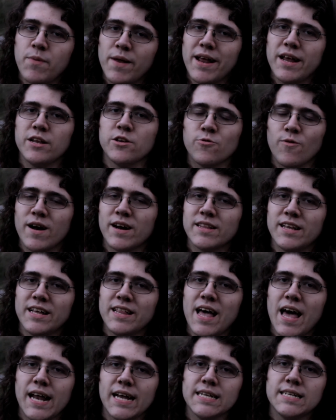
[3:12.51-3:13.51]
but indirectly,
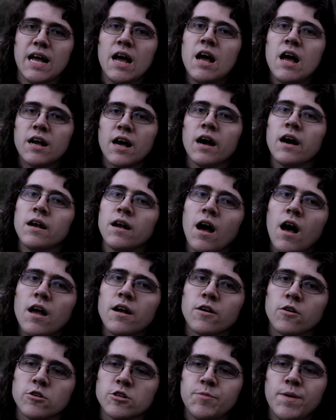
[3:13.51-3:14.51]
and that is
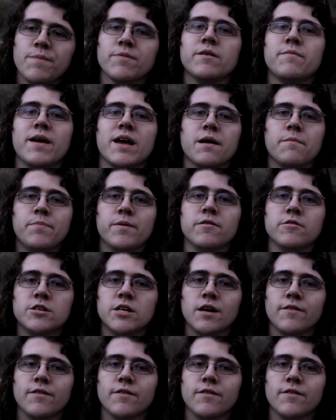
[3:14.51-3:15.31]
Canonical, the people that make Ubuntu.